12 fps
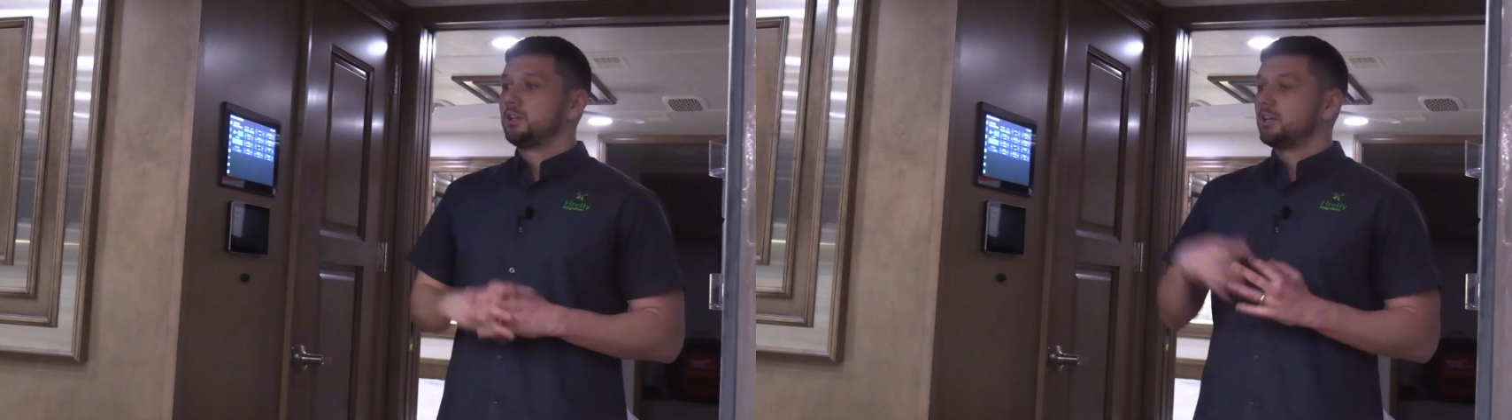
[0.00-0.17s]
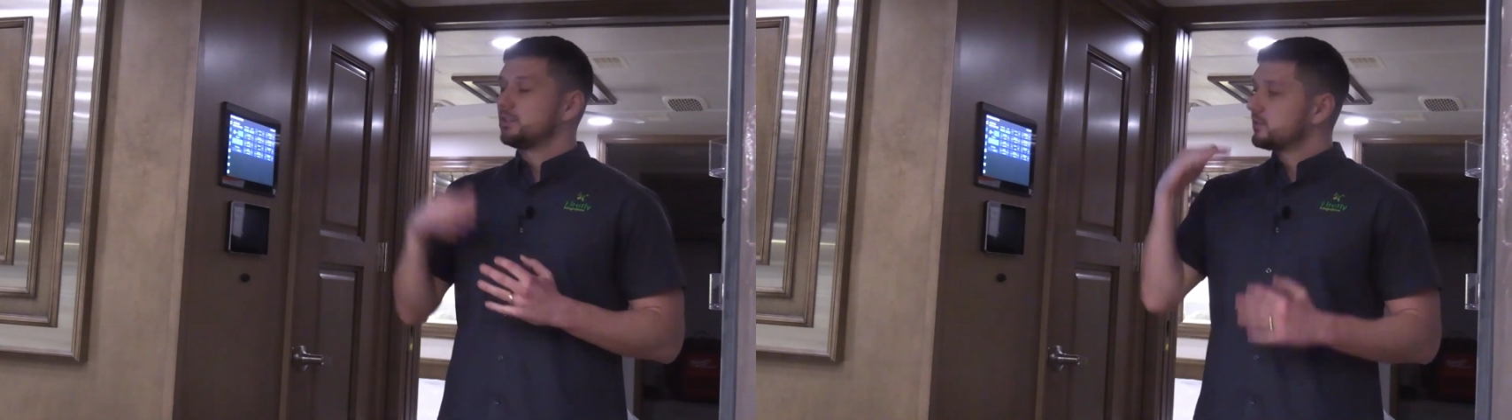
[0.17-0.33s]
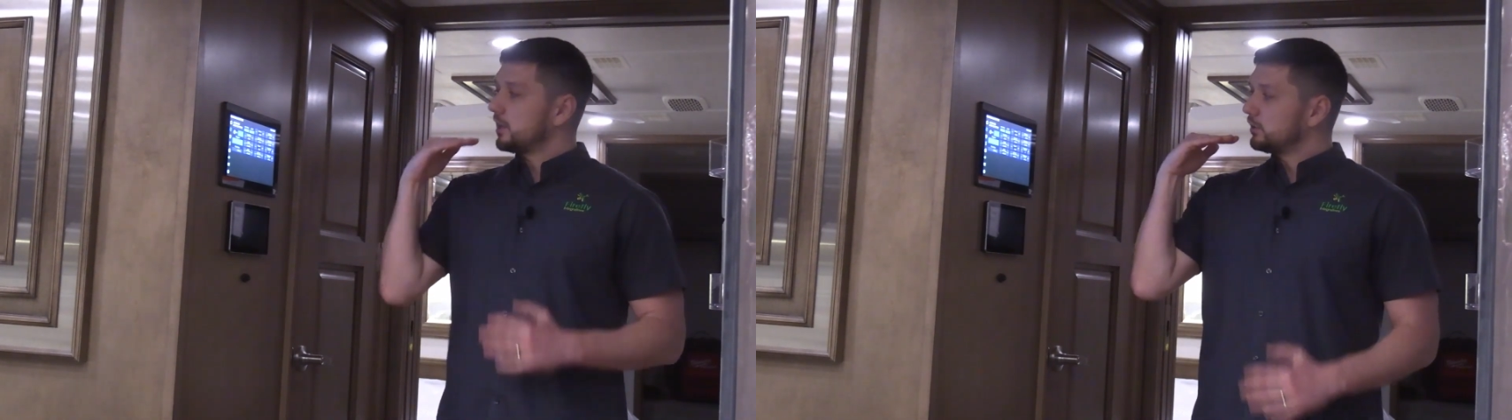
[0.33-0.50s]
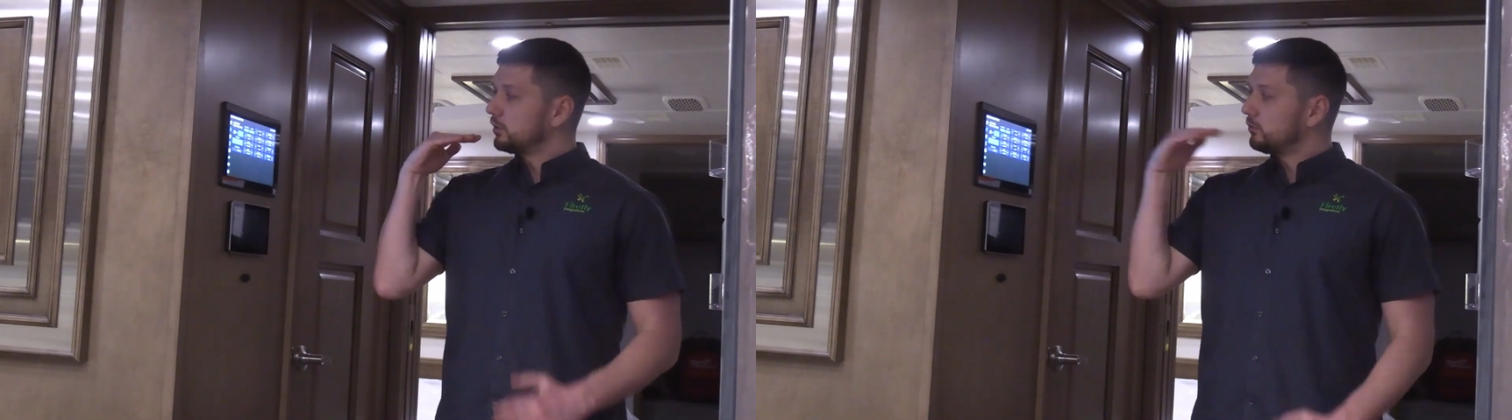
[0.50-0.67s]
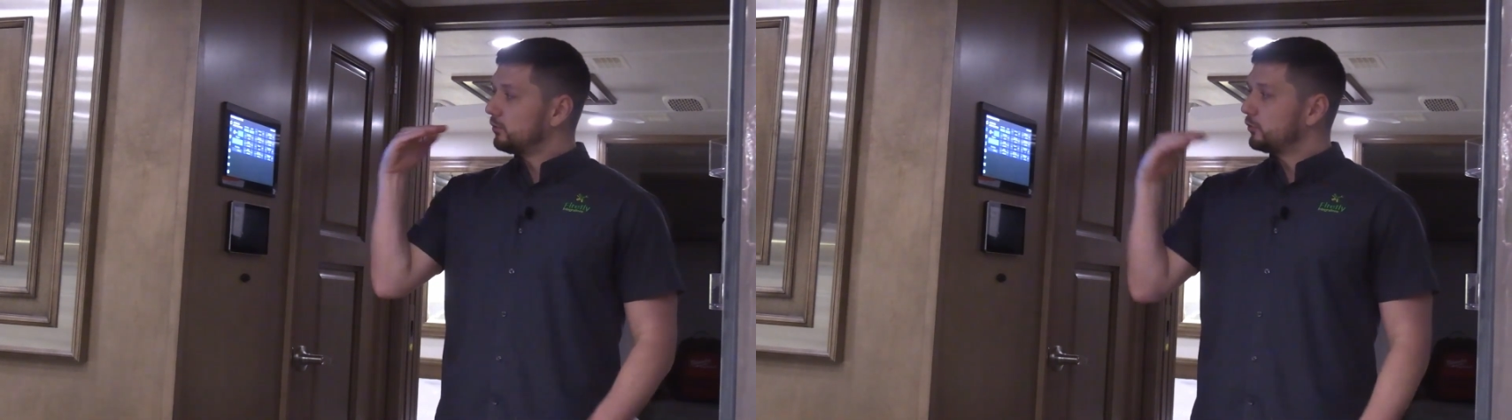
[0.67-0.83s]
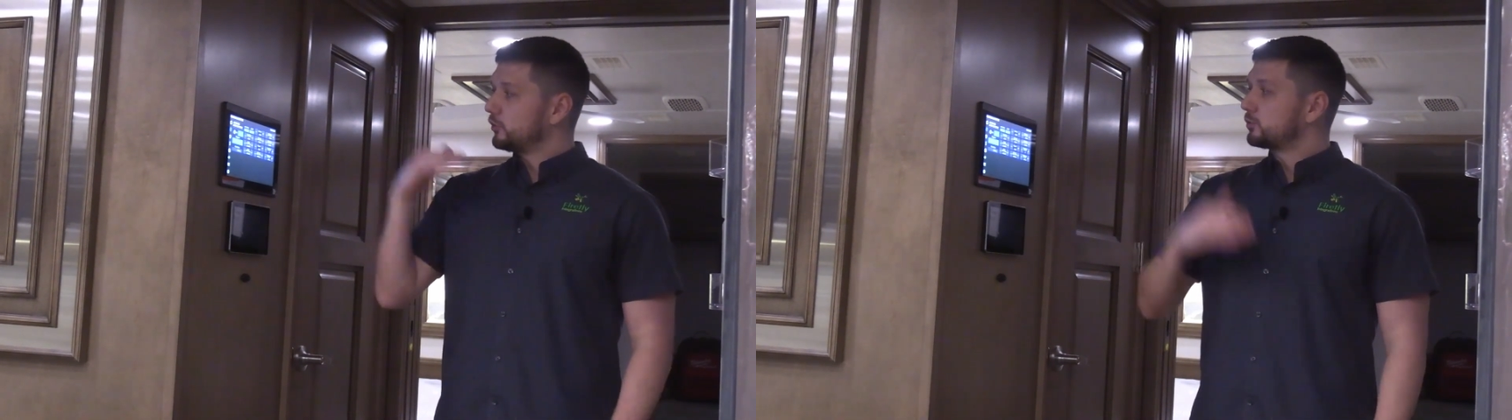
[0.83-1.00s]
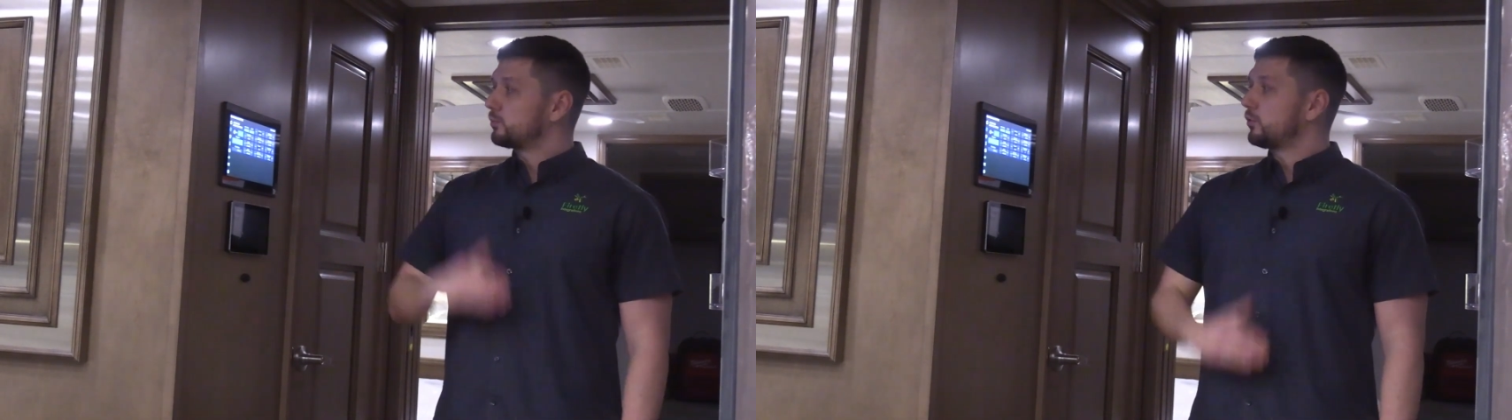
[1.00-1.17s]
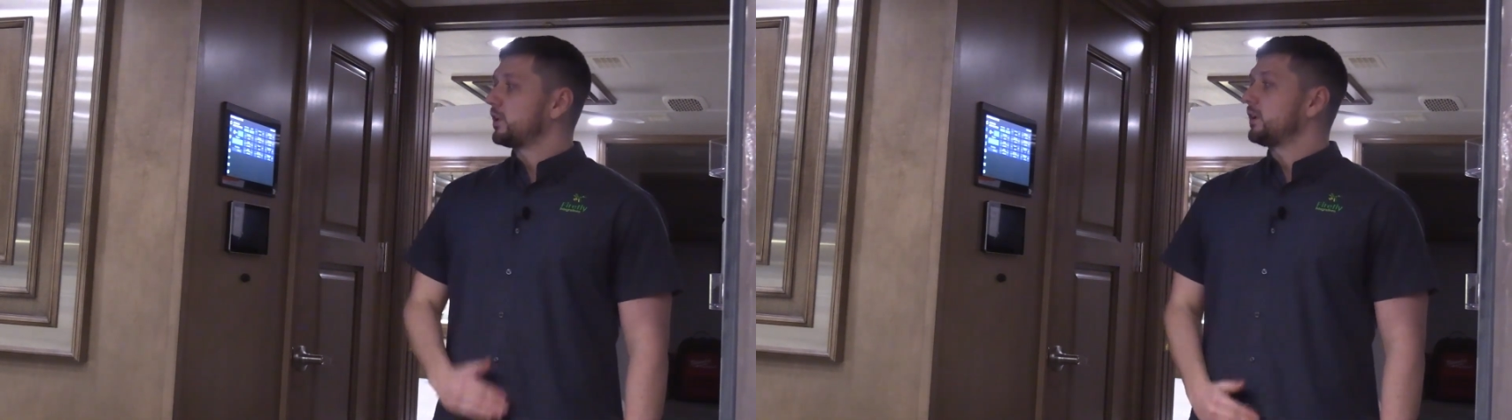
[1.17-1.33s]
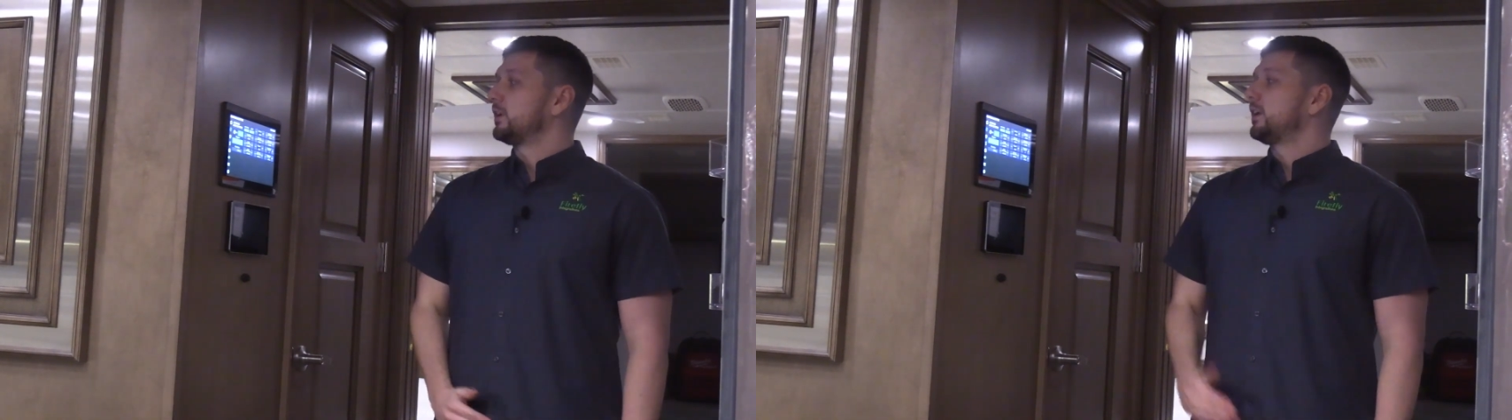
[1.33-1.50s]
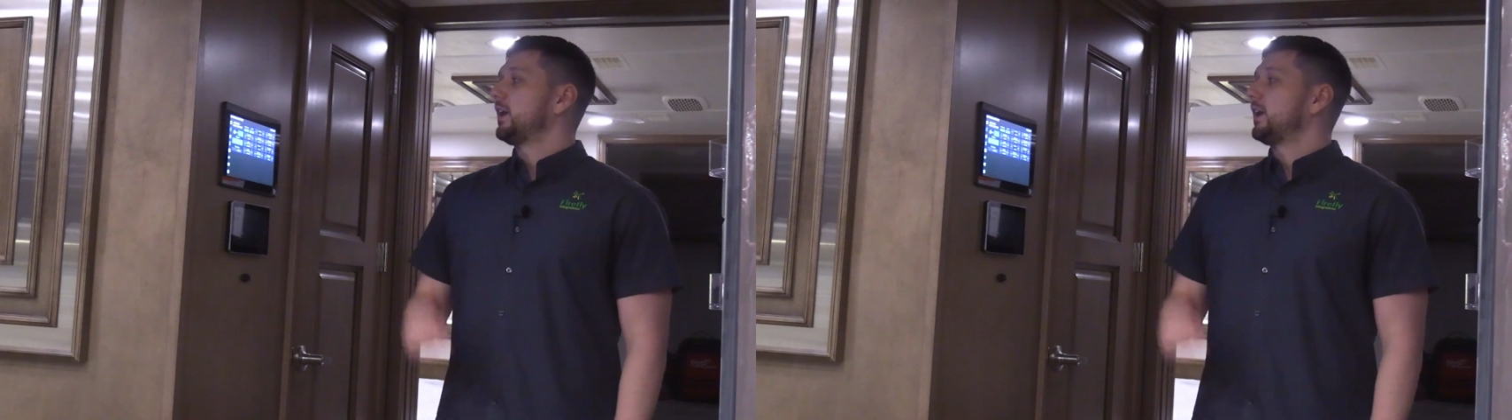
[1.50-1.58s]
hits that low voltage point